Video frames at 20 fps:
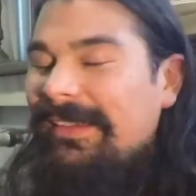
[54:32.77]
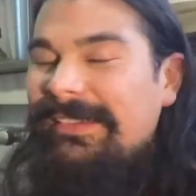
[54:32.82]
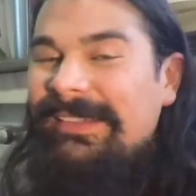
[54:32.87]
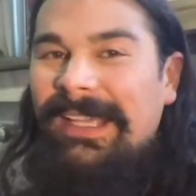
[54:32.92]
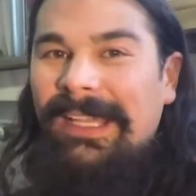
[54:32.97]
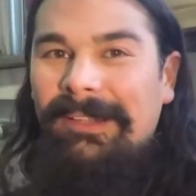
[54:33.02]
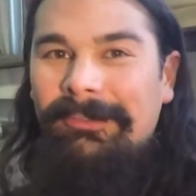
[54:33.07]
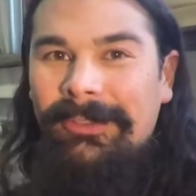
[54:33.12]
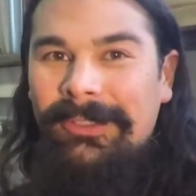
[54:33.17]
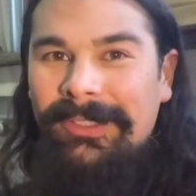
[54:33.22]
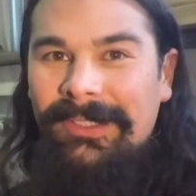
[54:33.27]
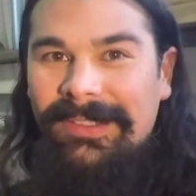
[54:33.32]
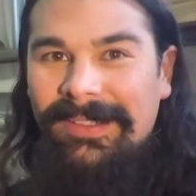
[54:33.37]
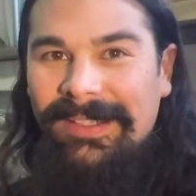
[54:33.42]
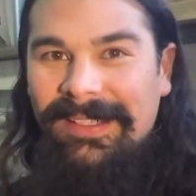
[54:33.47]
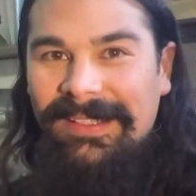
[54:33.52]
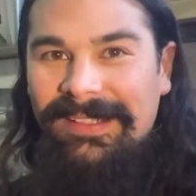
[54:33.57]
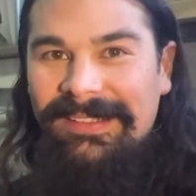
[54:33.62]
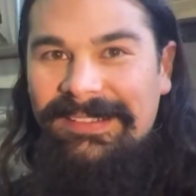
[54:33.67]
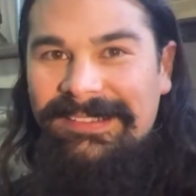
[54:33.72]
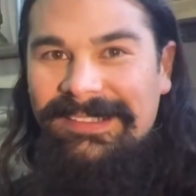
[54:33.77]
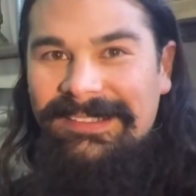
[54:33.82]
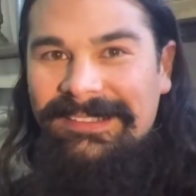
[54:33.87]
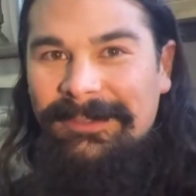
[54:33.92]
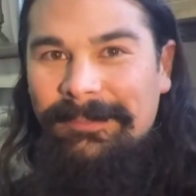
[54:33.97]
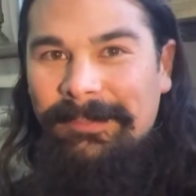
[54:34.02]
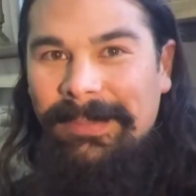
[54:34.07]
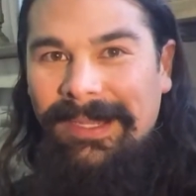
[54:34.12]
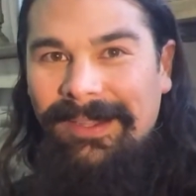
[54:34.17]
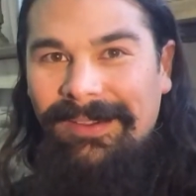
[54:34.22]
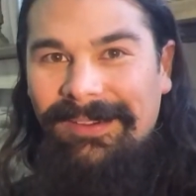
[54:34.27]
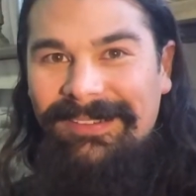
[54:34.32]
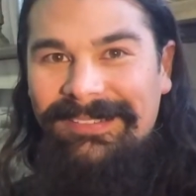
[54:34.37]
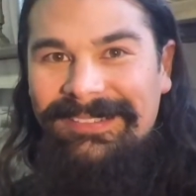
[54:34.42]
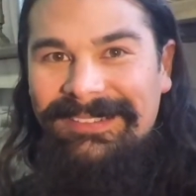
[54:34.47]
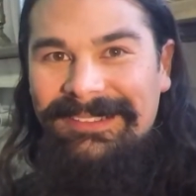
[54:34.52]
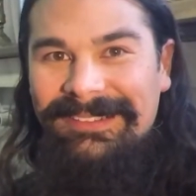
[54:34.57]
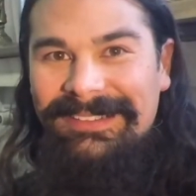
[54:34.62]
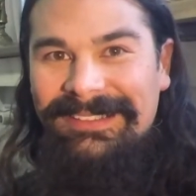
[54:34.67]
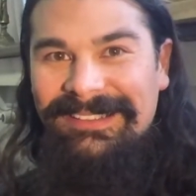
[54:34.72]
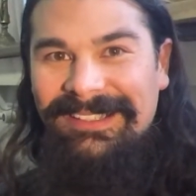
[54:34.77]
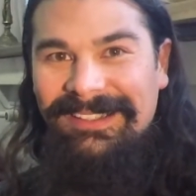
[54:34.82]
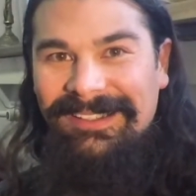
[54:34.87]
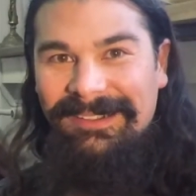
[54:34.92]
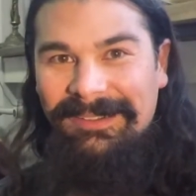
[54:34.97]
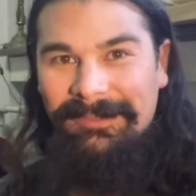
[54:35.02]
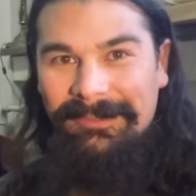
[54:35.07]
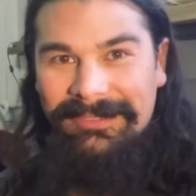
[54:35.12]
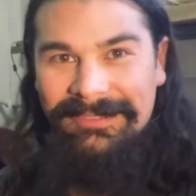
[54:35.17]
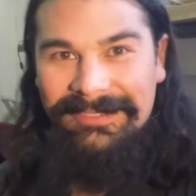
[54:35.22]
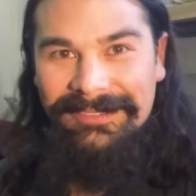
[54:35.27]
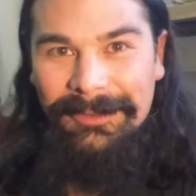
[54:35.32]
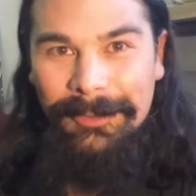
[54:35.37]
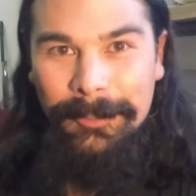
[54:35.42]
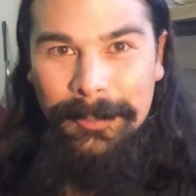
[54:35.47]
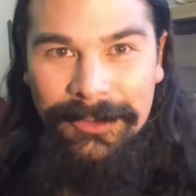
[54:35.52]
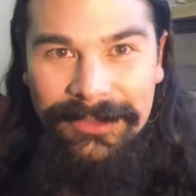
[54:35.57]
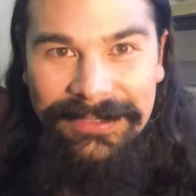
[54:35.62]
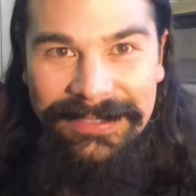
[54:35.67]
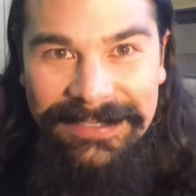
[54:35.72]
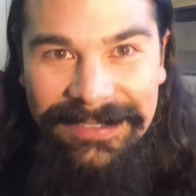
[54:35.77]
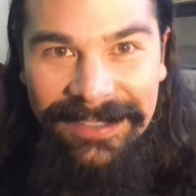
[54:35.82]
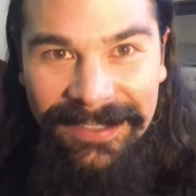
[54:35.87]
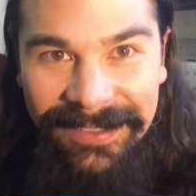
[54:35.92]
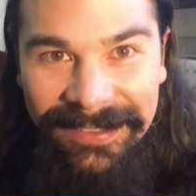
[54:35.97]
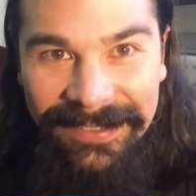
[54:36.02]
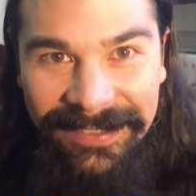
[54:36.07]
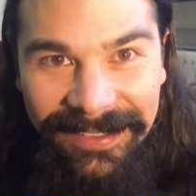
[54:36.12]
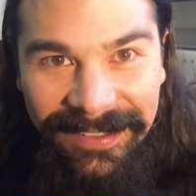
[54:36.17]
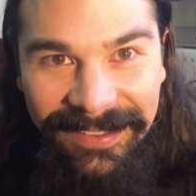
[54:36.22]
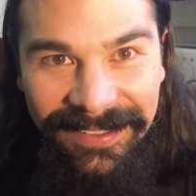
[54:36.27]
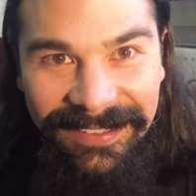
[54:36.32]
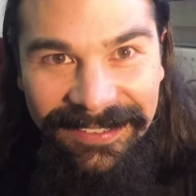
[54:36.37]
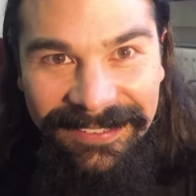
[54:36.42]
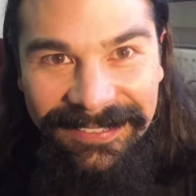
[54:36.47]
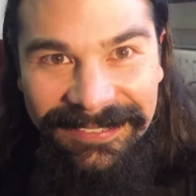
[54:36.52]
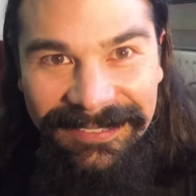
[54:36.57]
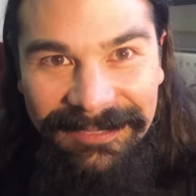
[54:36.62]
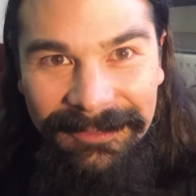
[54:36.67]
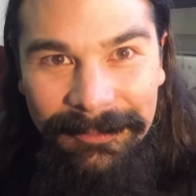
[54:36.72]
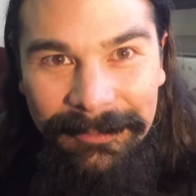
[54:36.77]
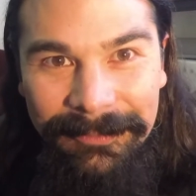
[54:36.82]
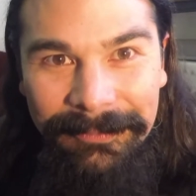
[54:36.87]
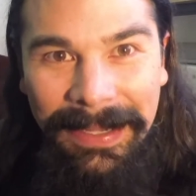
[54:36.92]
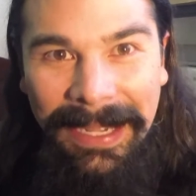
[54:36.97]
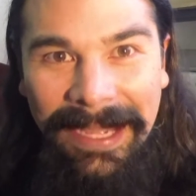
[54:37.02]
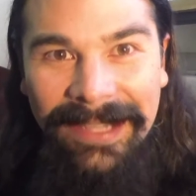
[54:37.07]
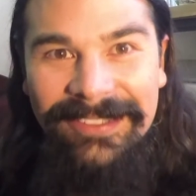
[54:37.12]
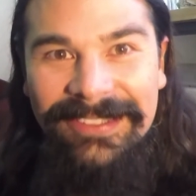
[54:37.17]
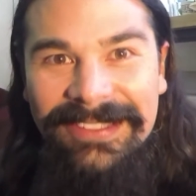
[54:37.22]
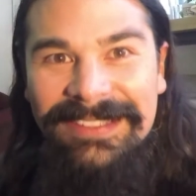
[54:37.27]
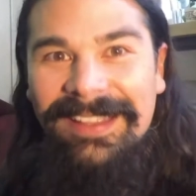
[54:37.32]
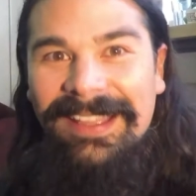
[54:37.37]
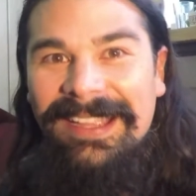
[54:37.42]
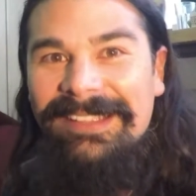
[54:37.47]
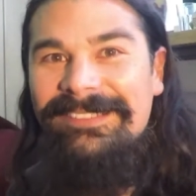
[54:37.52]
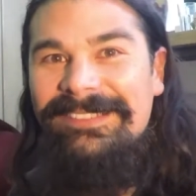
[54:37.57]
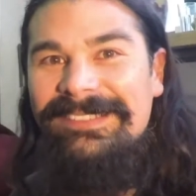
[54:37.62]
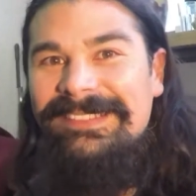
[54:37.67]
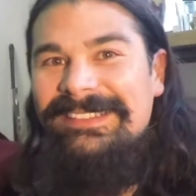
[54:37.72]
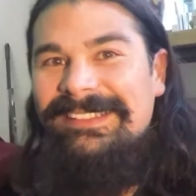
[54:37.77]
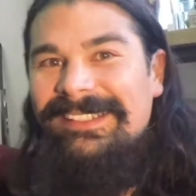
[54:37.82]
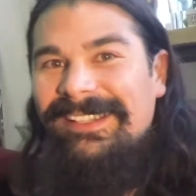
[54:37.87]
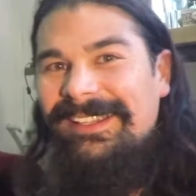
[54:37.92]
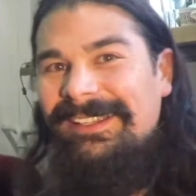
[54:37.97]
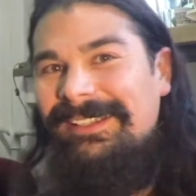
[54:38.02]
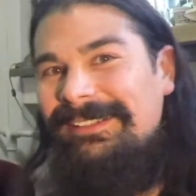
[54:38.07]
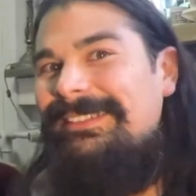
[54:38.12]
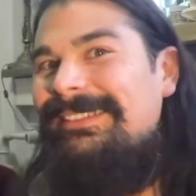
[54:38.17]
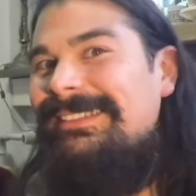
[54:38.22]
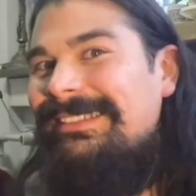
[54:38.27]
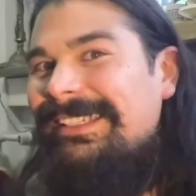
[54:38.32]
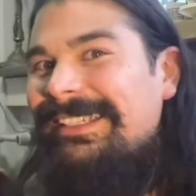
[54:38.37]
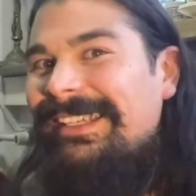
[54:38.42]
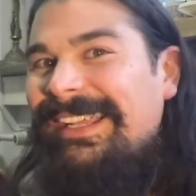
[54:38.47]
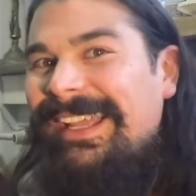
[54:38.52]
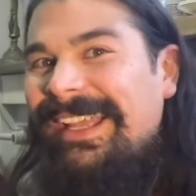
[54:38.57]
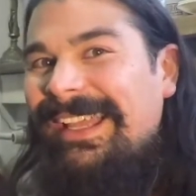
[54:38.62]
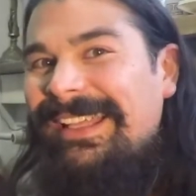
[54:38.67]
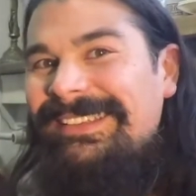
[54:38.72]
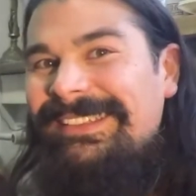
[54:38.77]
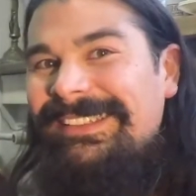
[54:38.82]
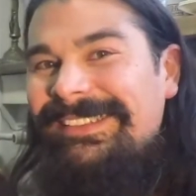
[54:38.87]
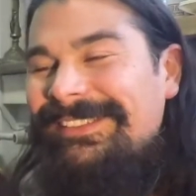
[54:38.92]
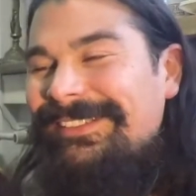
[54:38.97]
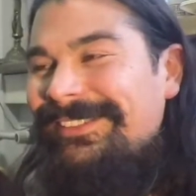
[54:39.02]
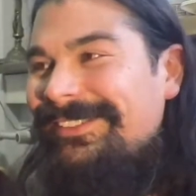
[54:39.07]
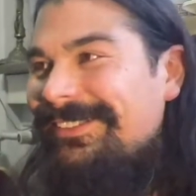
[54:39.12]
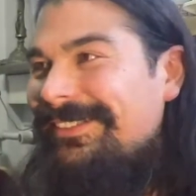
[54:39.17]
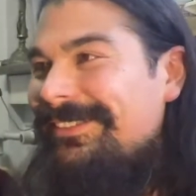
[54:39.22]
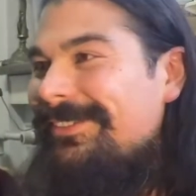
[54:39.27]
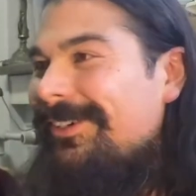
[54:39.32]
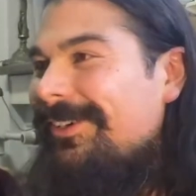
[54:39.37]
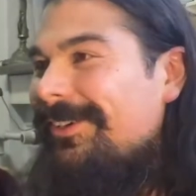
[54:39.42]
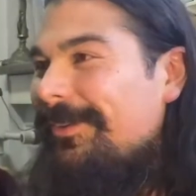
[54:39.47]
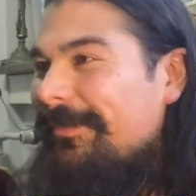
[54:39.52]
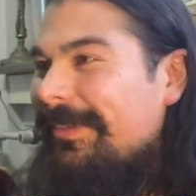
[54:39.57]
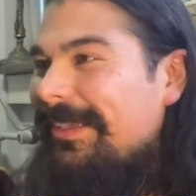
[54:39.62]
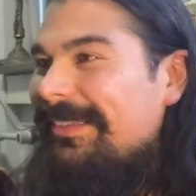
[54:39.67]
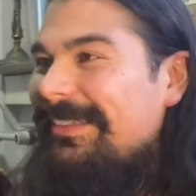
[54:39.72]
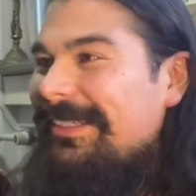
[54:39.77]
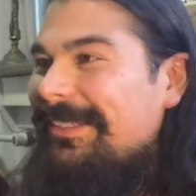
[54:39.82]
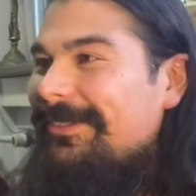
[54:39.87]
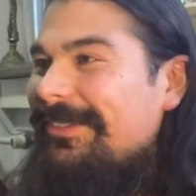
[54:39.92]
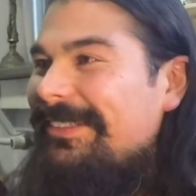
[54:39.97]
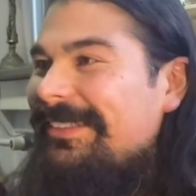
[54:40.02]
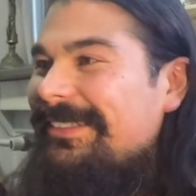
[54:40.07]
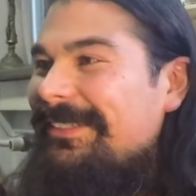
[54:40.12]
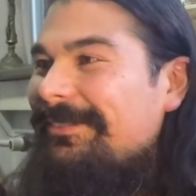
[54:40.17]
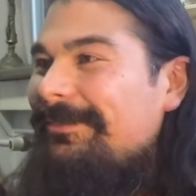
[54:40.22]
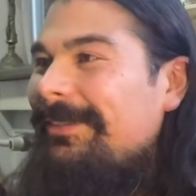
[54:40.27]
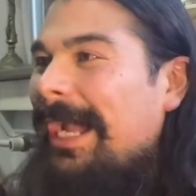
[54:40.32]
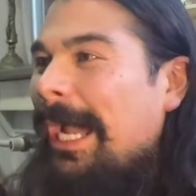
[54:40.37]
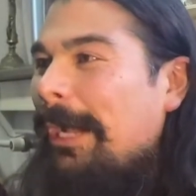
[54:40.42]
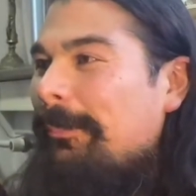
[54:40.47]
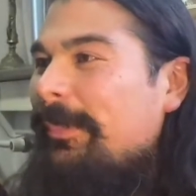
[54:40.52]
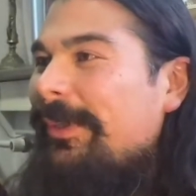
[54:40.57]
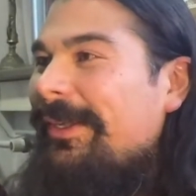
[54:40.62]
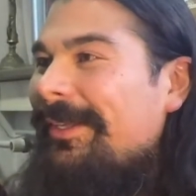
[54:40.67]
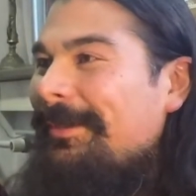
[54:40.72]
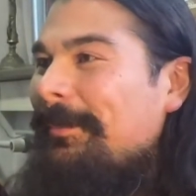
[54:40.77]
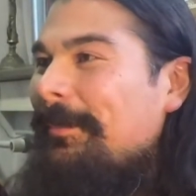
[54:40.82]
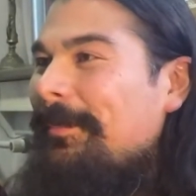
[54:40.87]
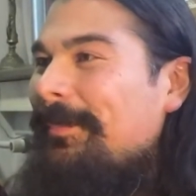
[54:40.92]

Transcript: Yeah, we're just about almost done there. Battery life it's gonna end soon, so I think we should wrap up.